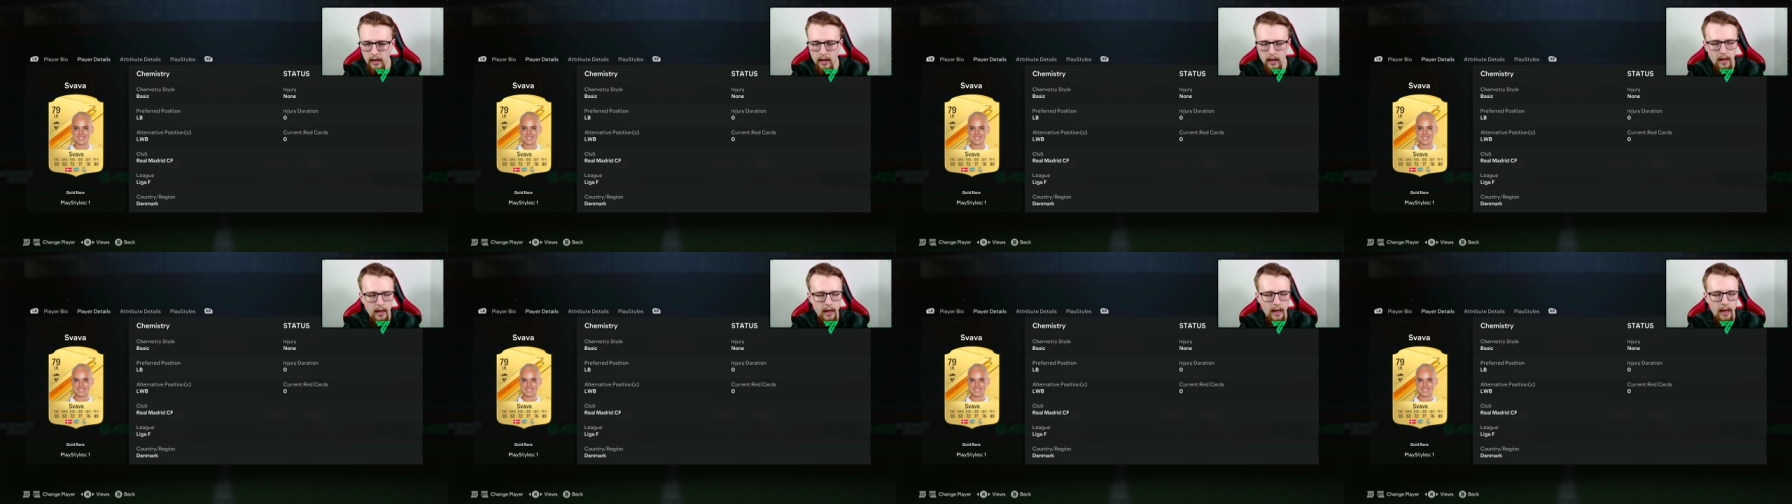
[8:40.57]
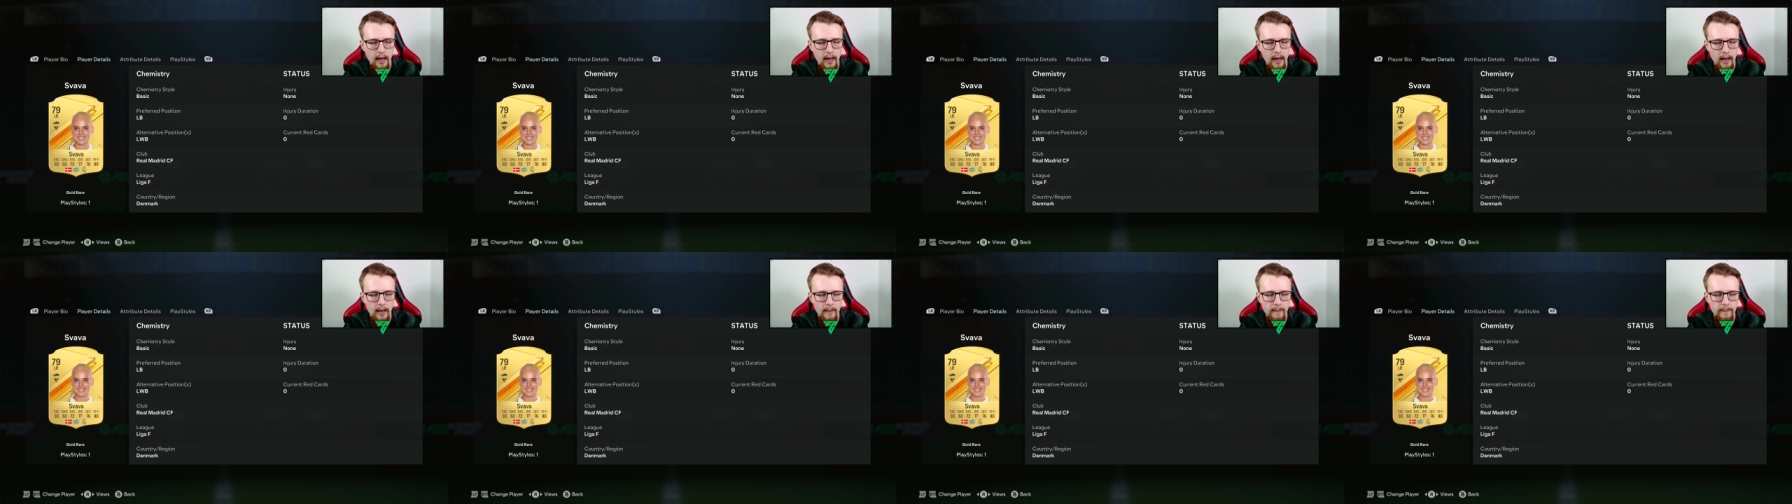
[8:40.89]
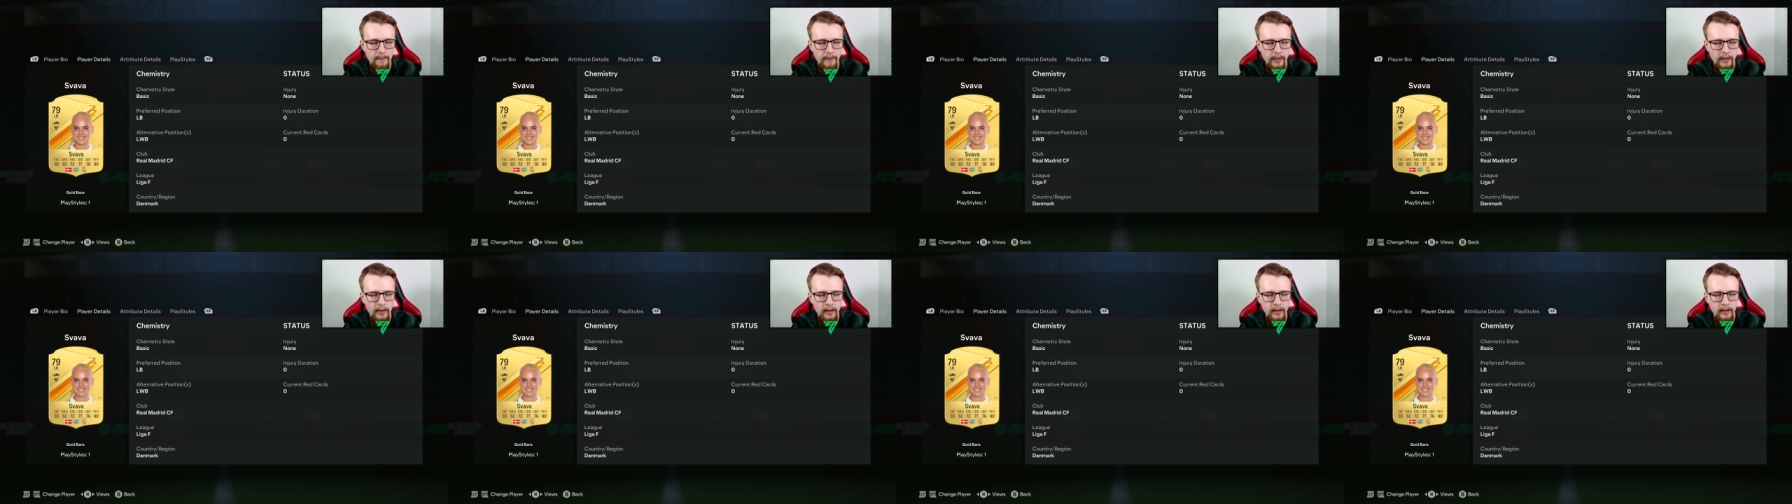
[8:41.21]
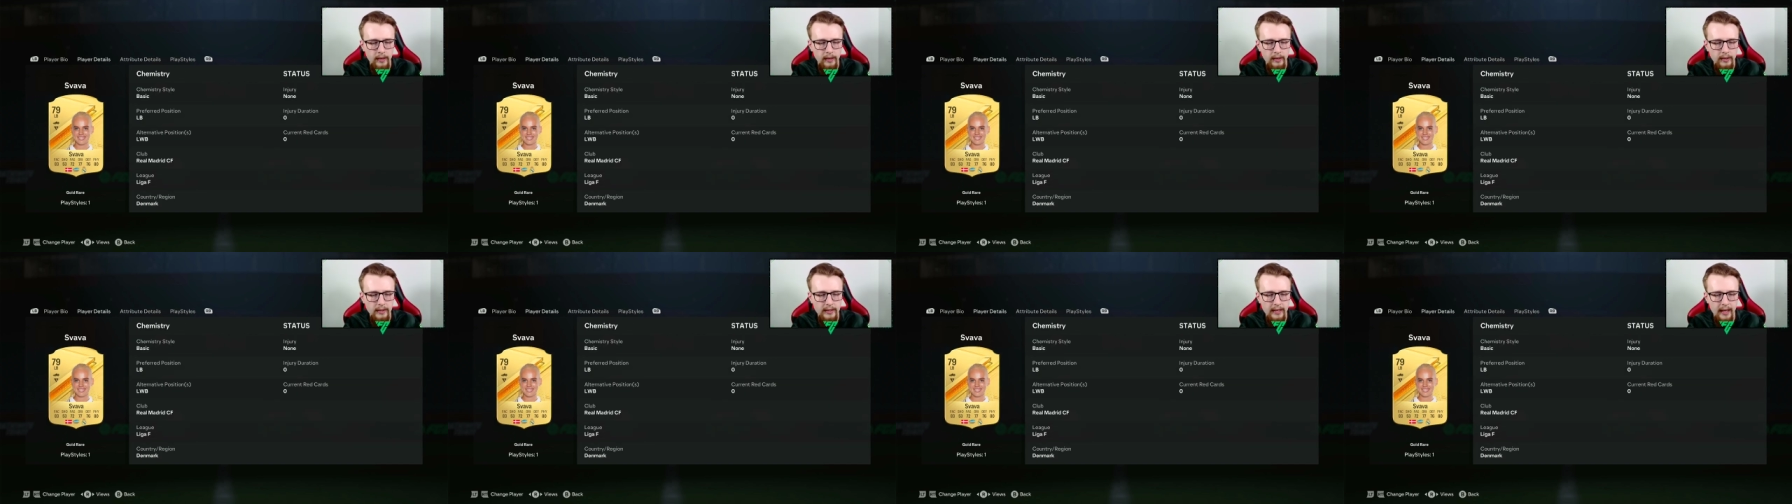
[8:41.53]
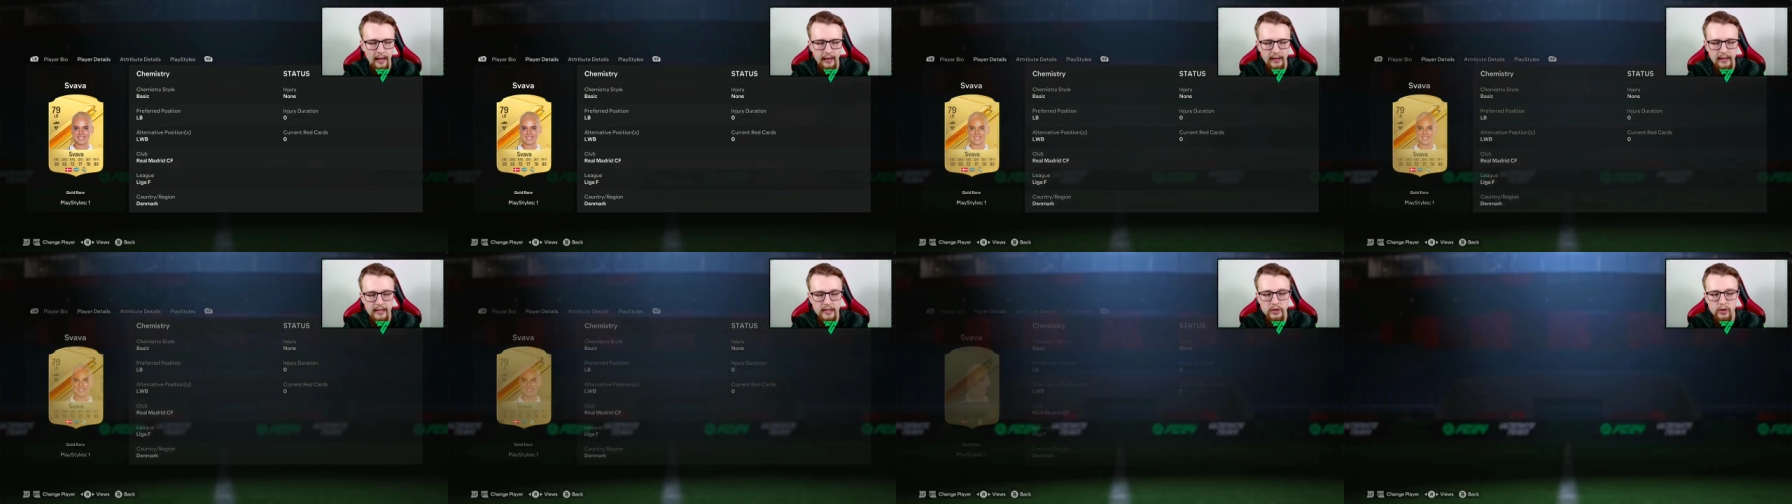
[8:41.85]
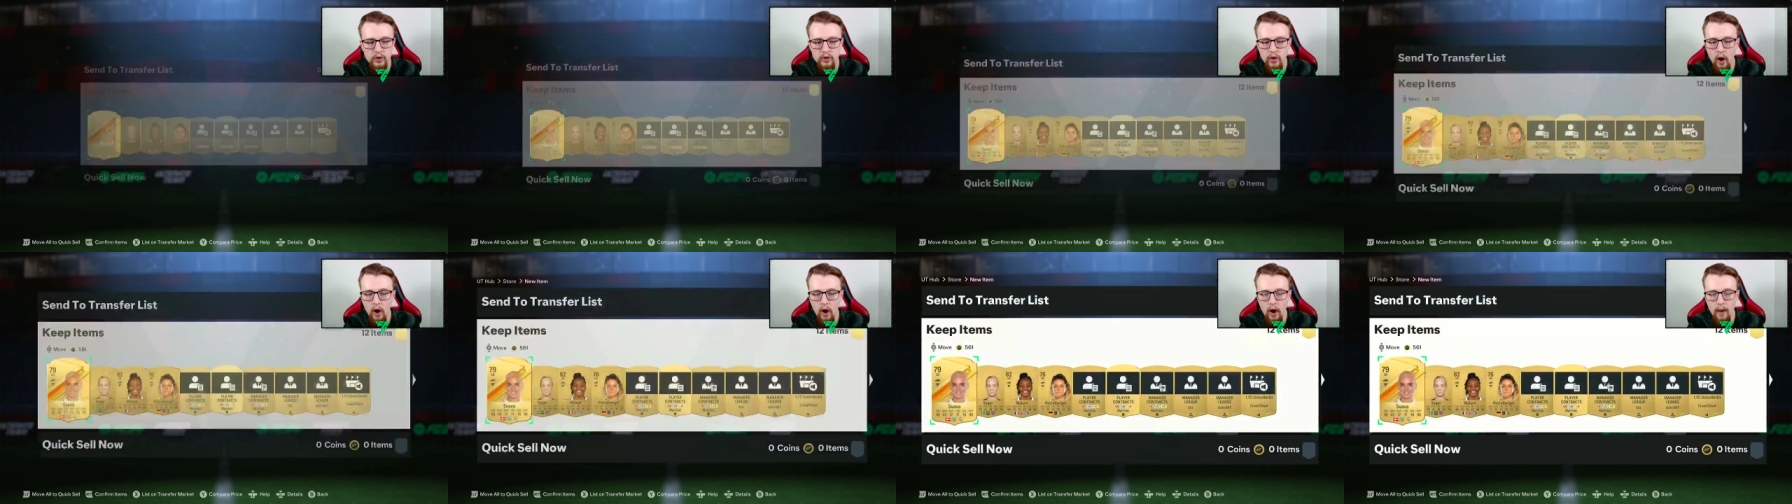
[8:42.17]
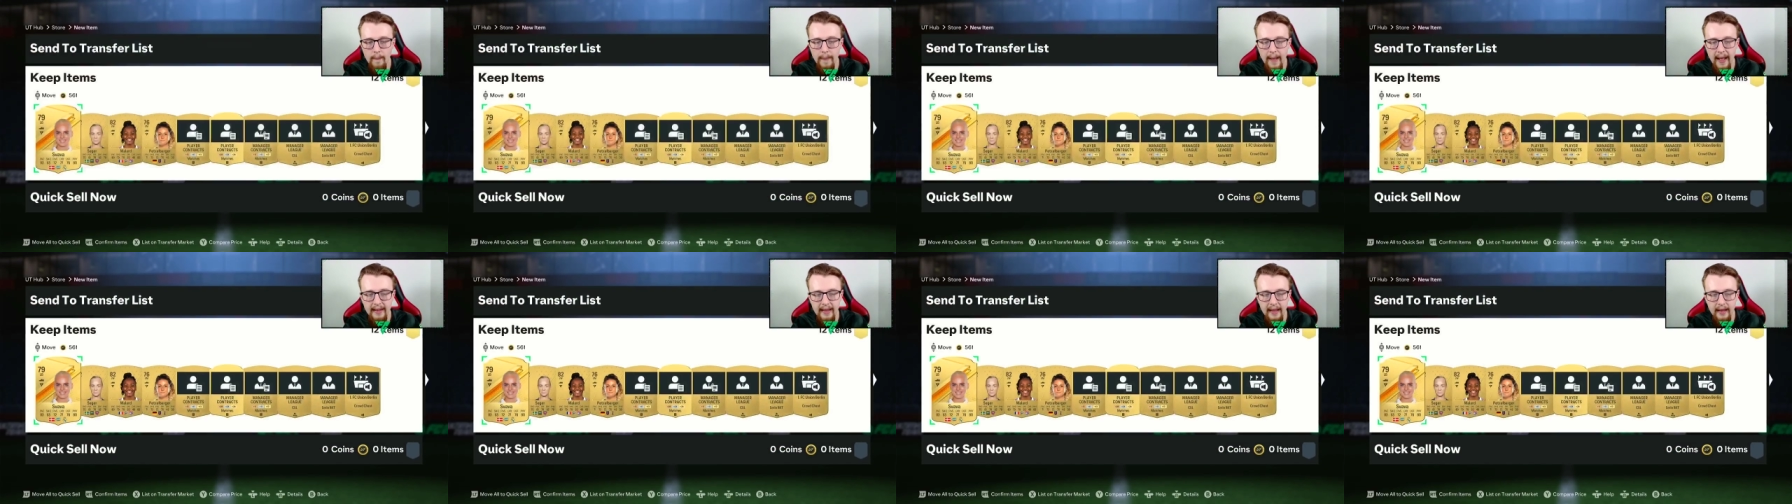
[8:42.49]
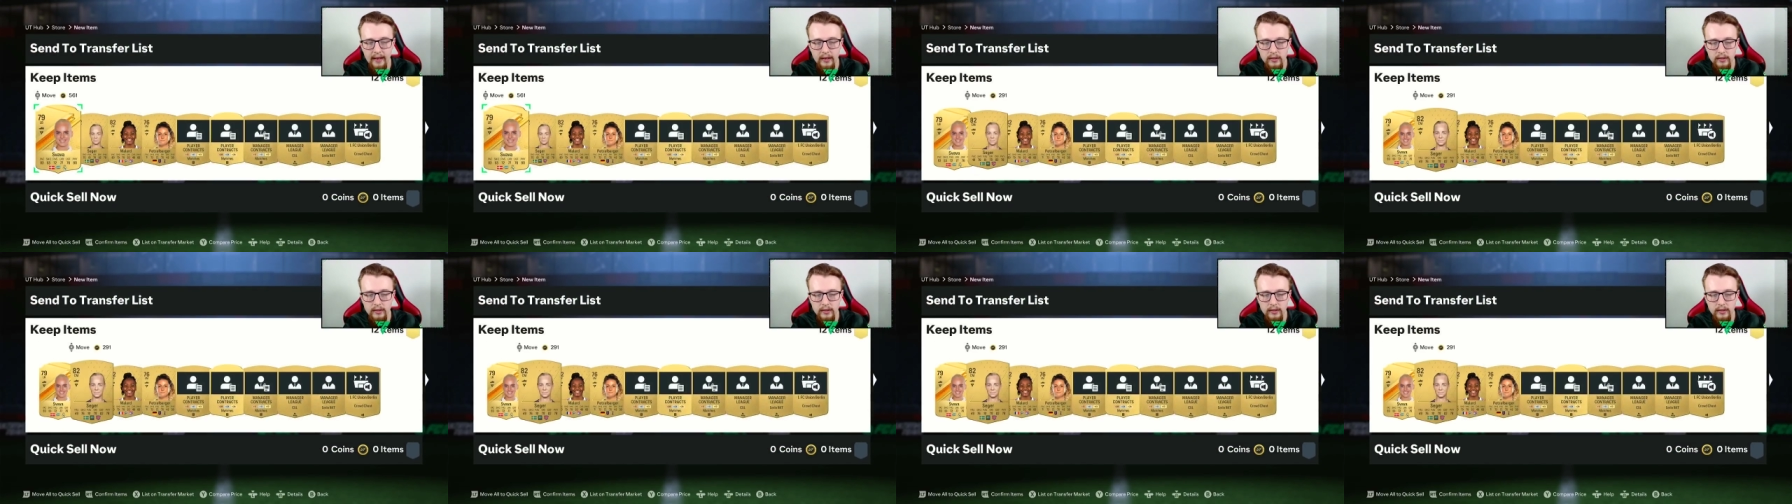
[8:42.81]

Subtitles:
Yeah, it's not a bad act.